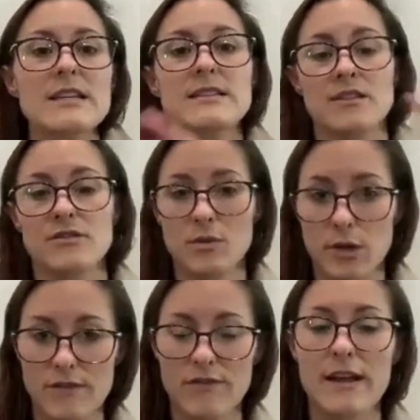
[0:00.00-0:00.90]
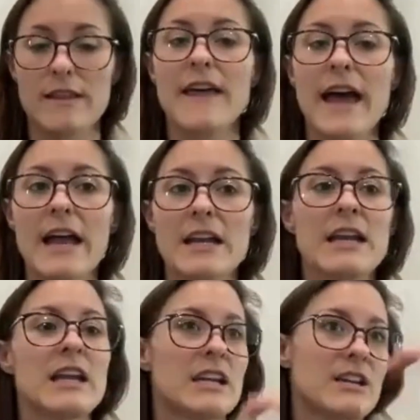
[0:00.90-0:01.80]
this, here's where you can find that.
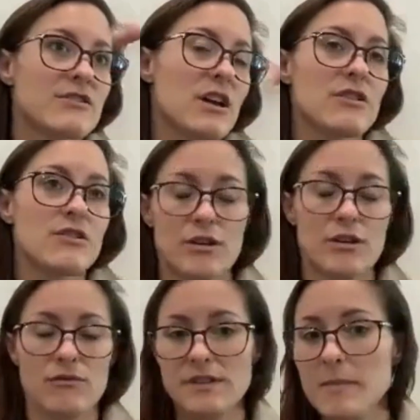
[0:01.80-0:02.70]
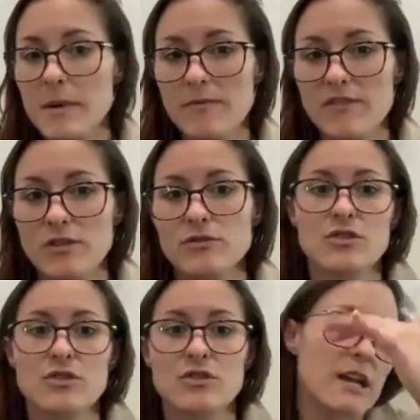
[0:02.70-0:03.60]
Here's how you can run spam
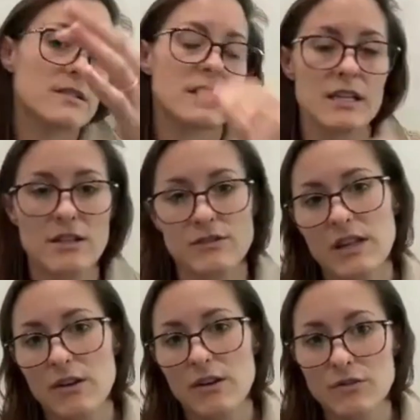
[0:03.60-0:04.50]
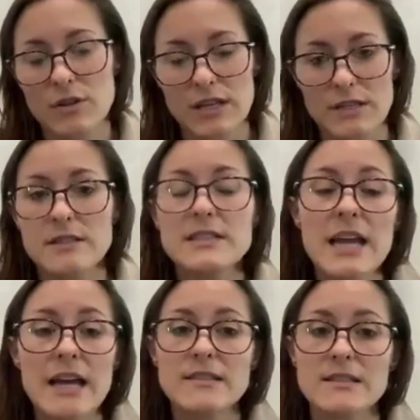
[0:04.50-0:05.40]
filter checks. Here's how you can
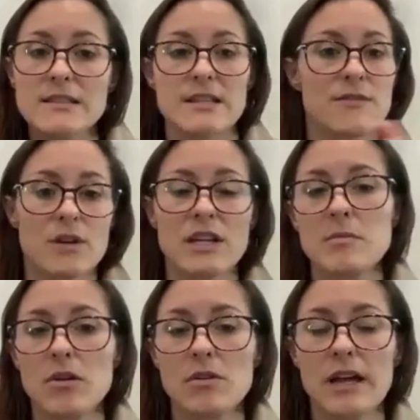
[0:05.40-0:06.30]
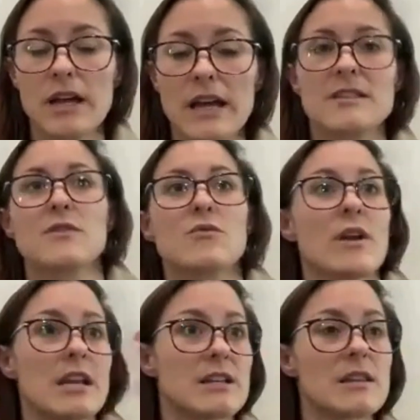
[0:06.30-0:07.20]
test against different email clients. If you
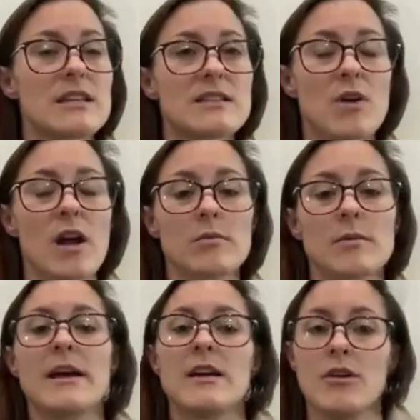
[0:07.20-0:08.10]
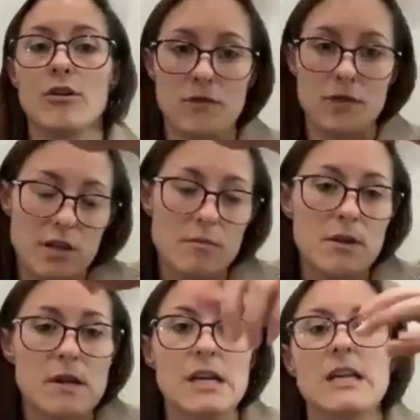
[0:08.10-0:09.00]
run into this problem, head on over to the
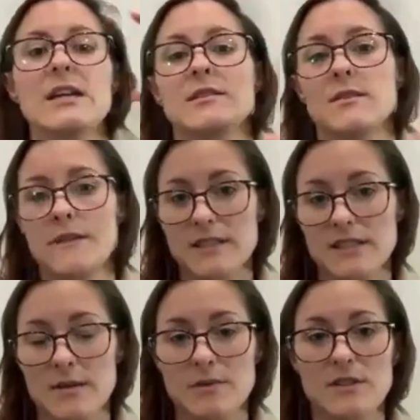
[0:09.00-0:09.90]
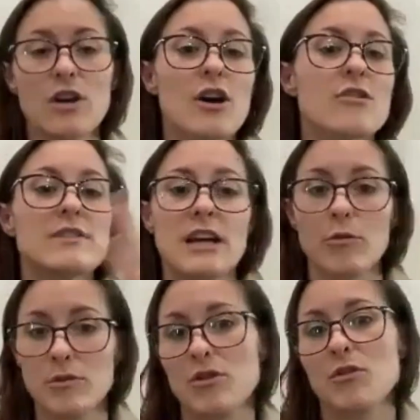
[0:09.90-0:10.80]
community because you've got snippets of code to
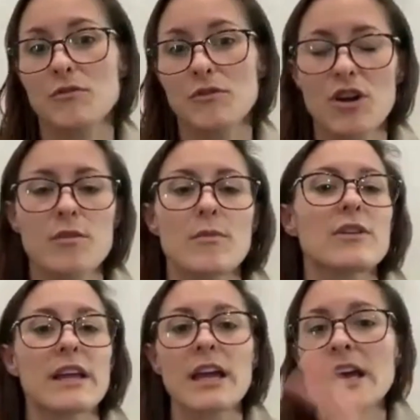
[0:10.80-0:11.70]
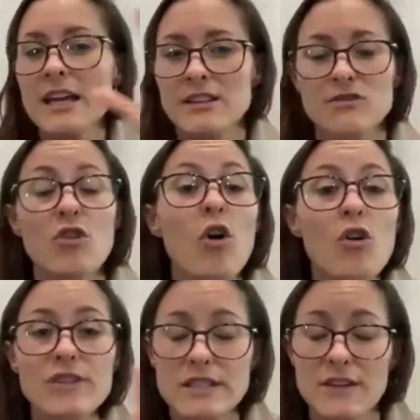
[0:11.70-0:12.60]
help you code for dark mode. Like there's
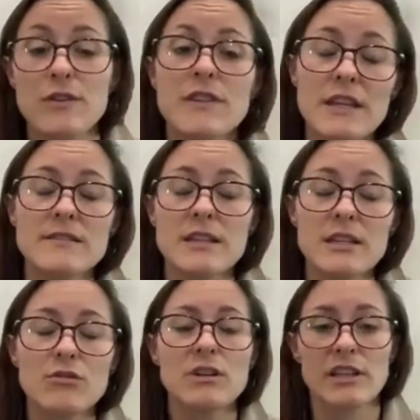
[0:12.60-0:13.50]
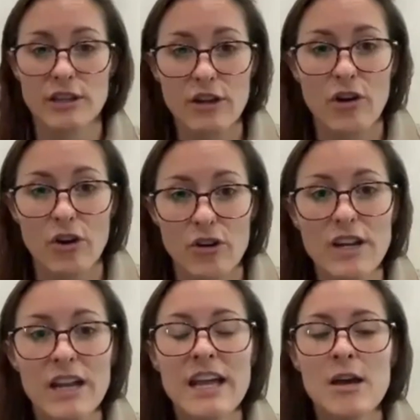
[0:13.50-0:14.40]
all these different things that you can
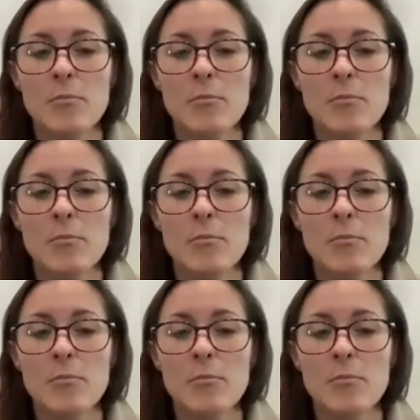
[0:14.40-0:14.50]
learn,